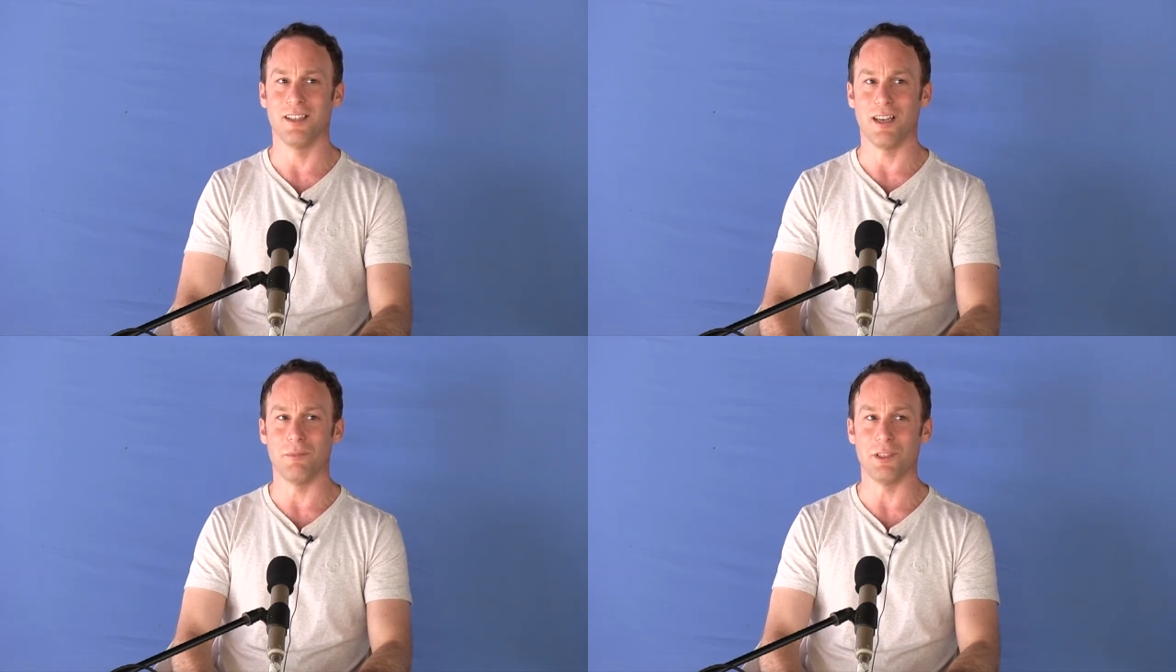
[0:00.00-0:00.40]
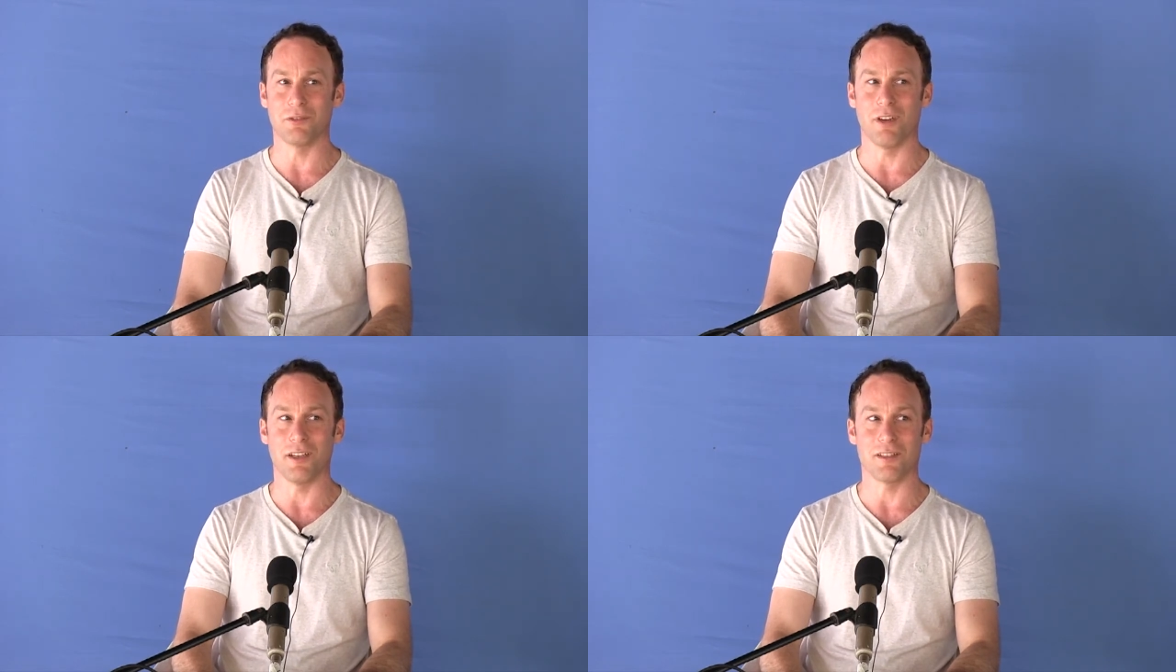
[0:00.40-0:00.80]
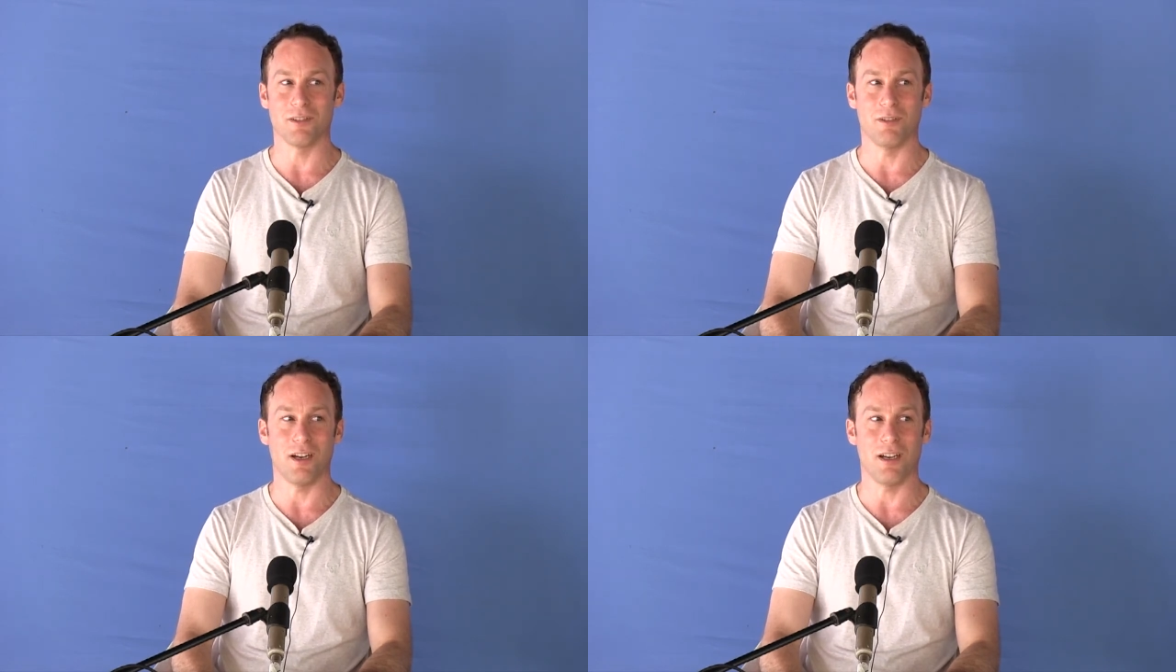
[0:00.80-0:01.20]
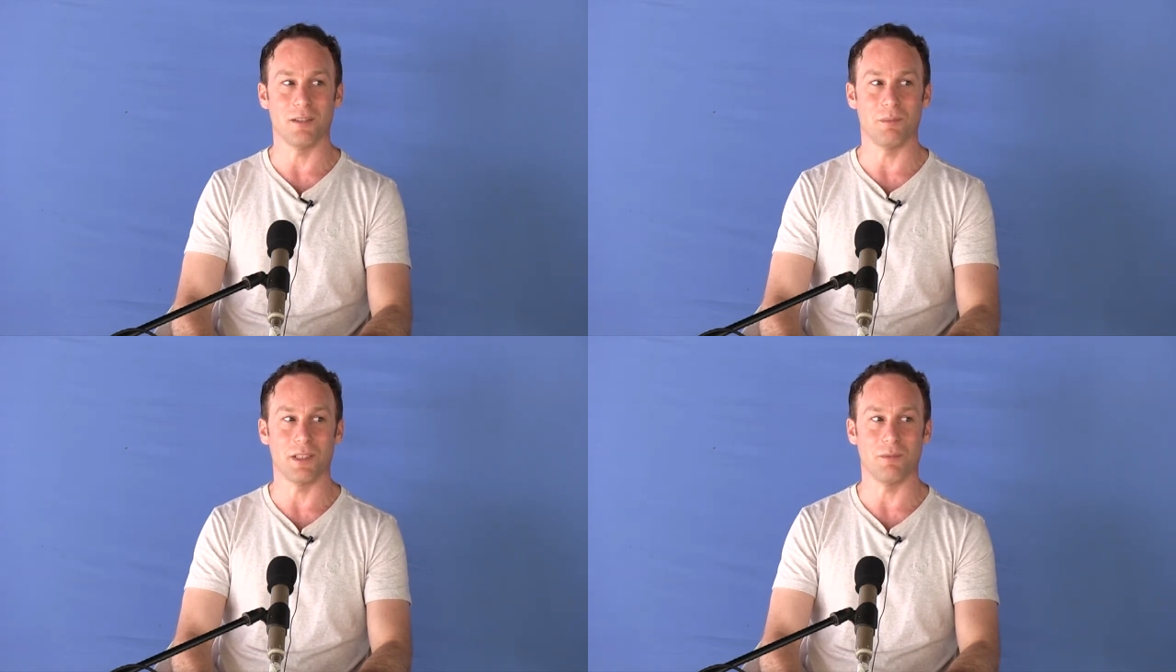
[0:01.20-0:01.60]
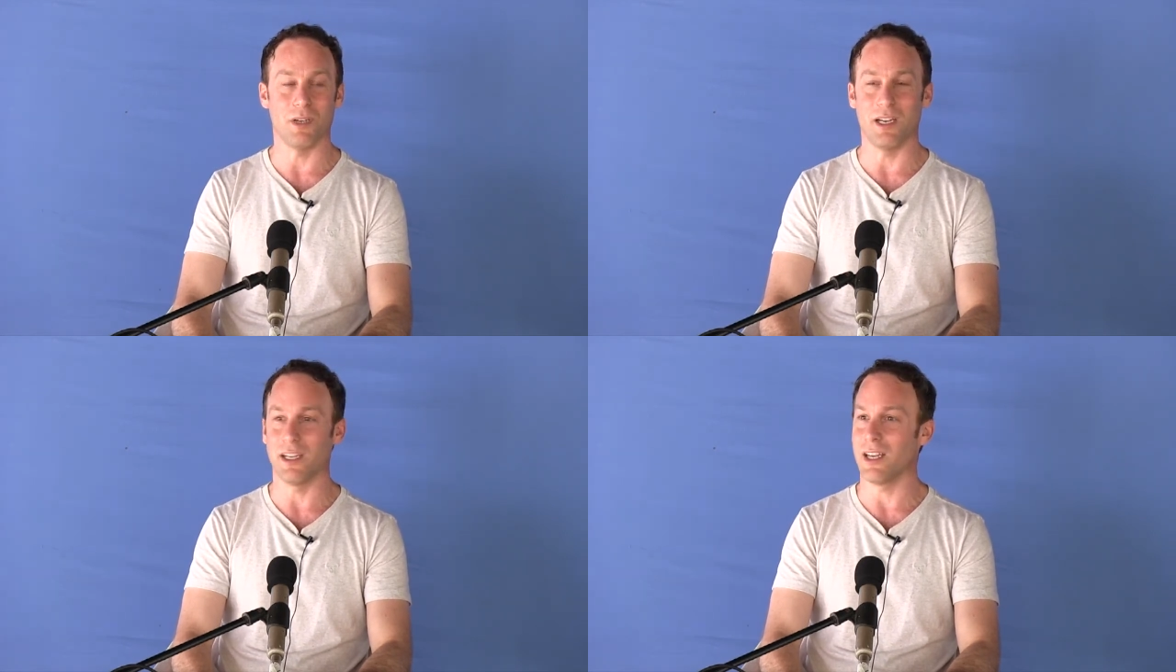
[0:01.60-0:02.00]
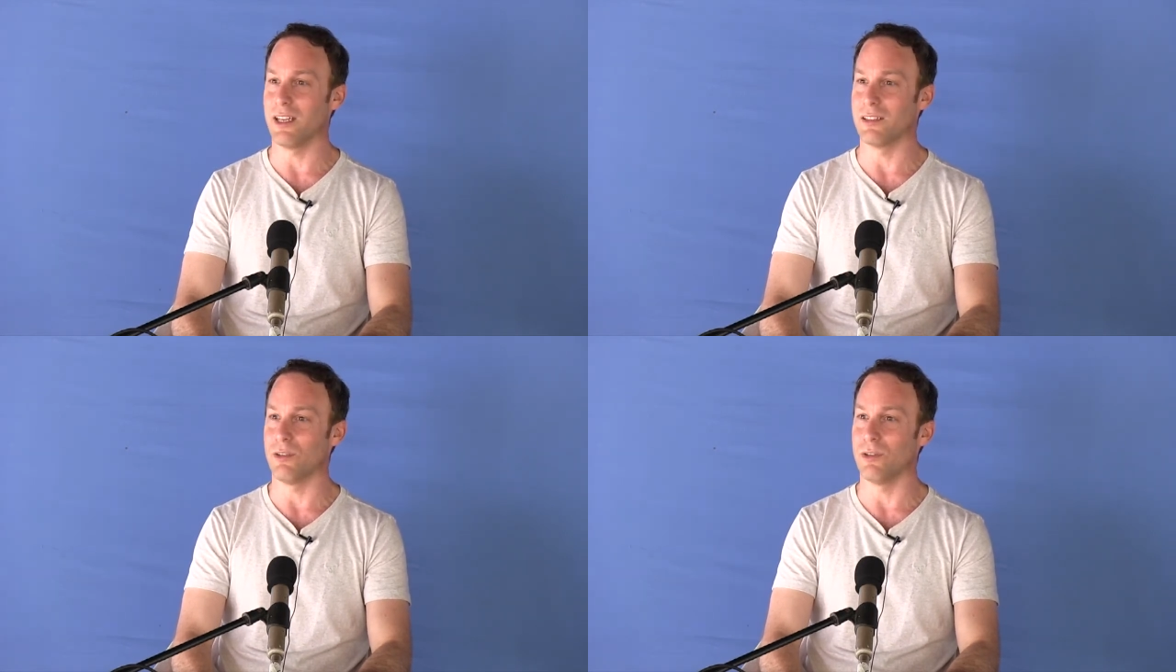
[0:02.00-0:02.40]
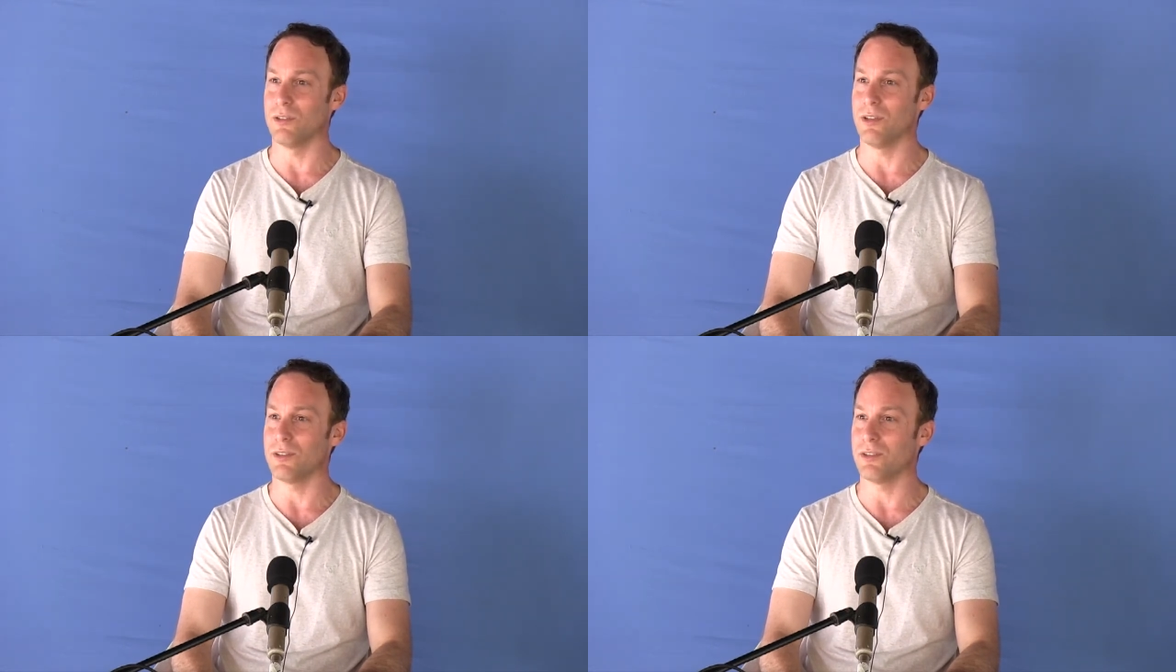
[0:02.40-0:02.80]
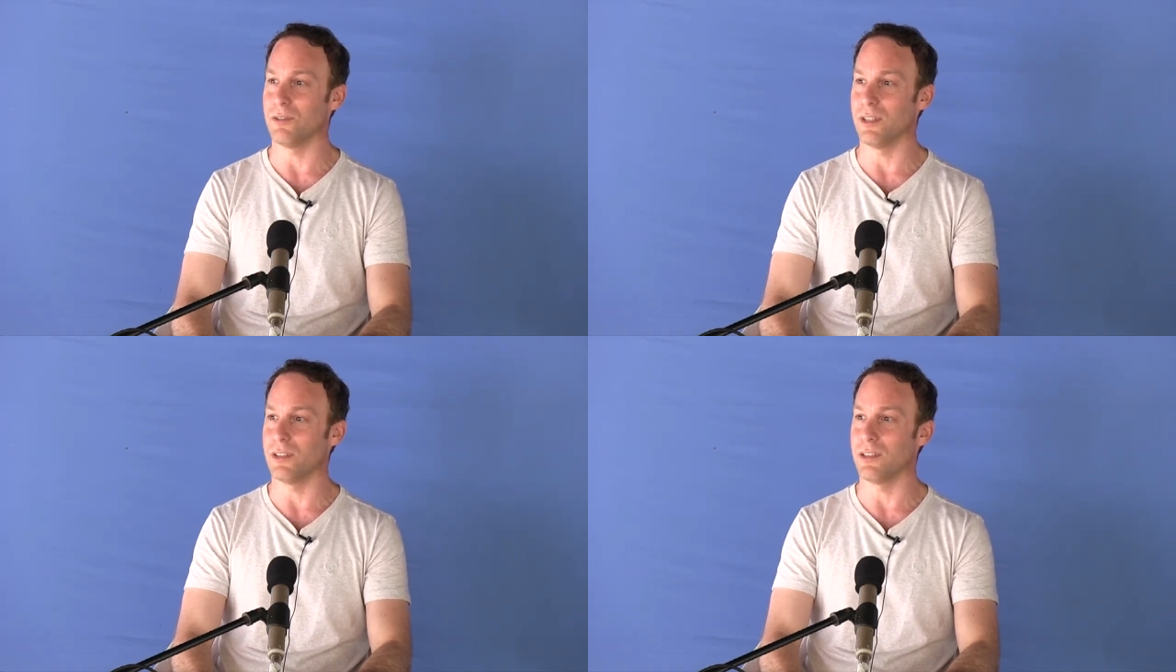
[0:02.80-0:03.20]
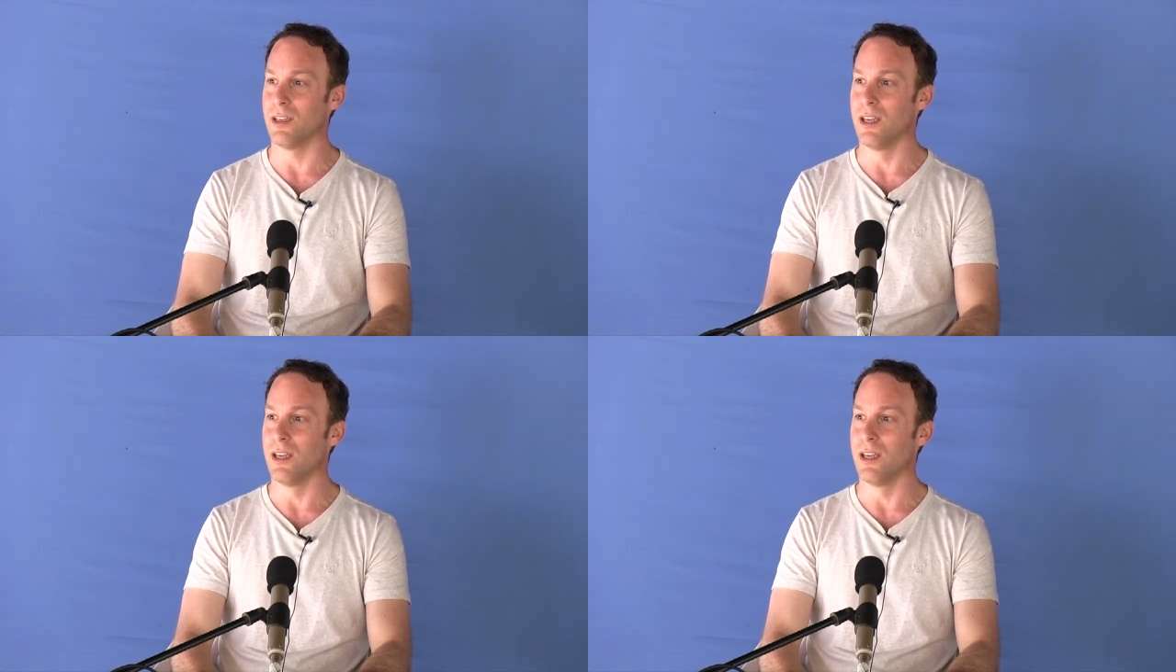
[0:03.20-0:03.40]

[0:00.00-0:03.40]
I've been trying so hard, but why I can't hold on to it.